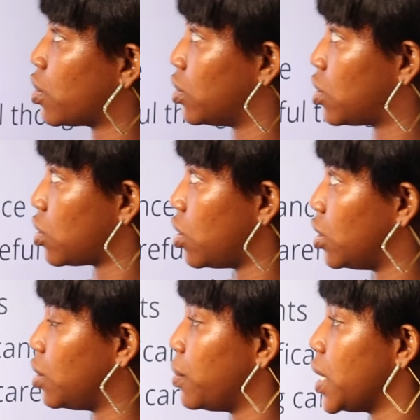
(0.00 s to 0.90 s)

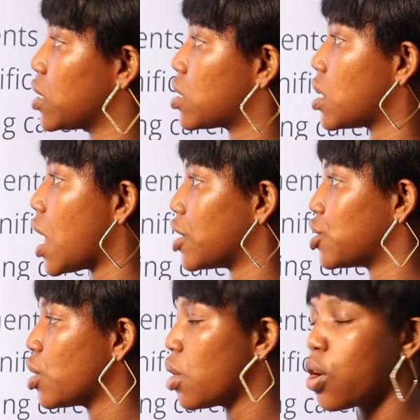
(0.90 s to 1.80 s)
concern means
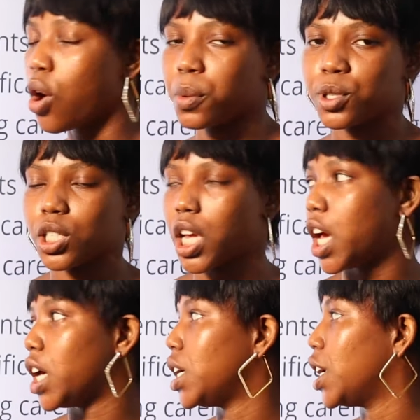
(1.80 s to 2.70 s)
dash. Option
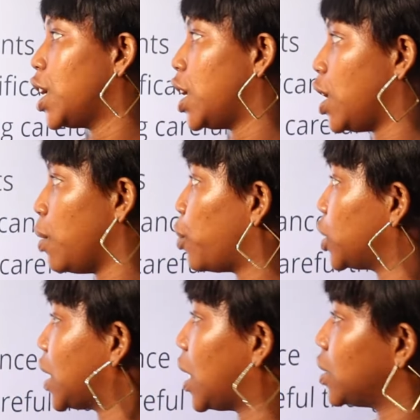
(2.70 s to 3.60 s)
A,
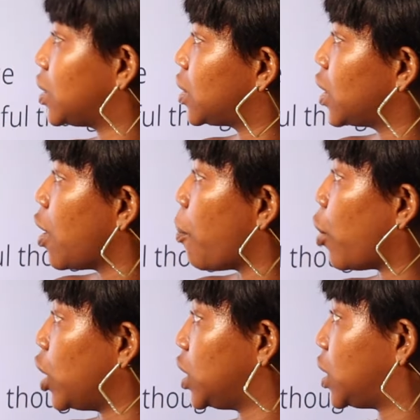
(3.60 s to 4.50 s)
important
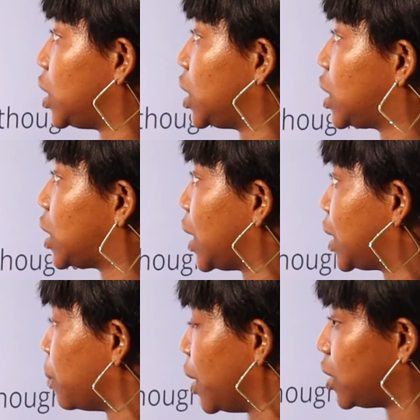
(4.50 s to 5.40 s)
policy
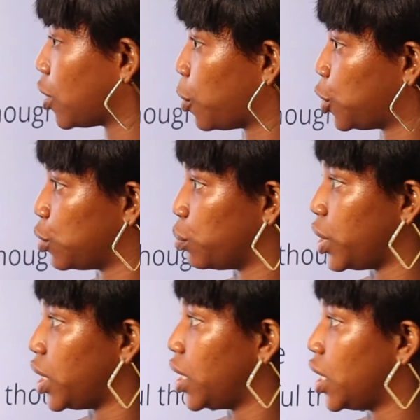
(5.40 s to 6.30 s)
statements. Option
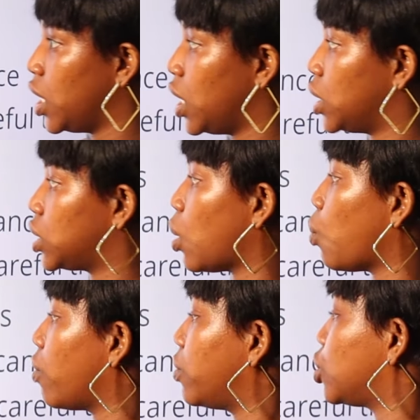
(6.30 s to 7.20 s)
B,
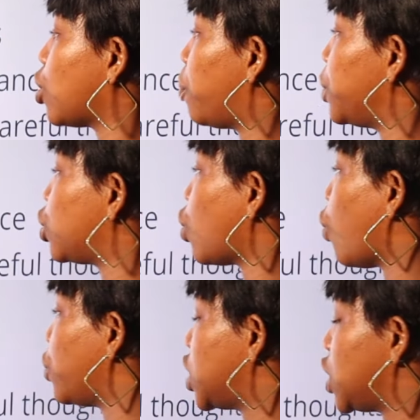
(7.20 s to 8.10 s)
interwoven topics
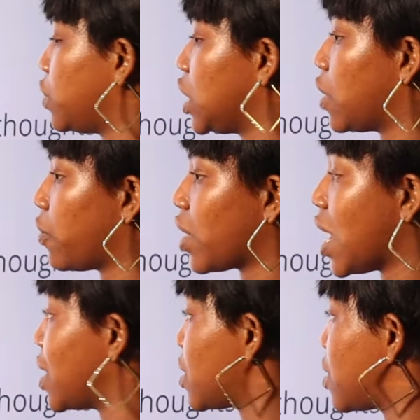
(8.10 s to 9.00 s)
of
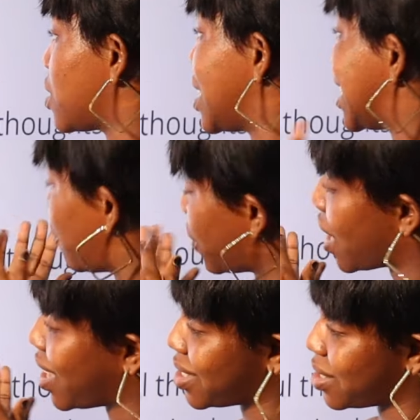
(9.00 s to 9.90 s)
significance,
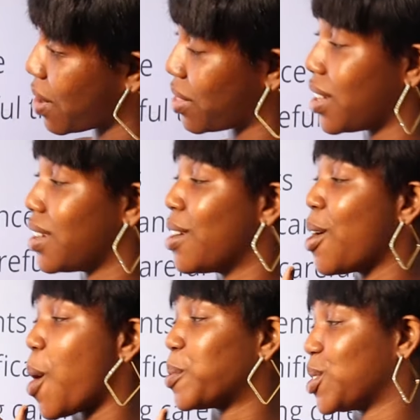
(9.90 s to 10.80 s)
significance rather.
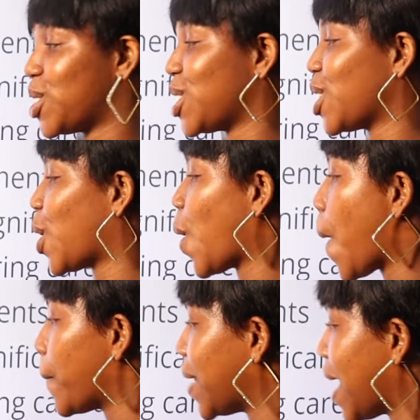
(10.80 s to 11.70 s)
Option C,
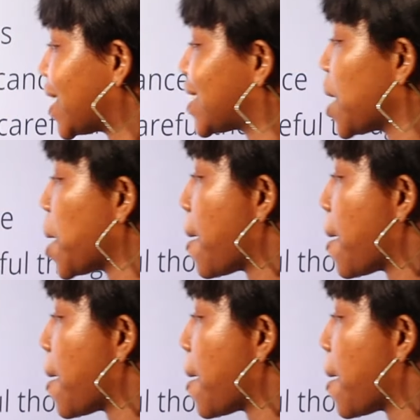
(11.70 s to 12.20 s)
complex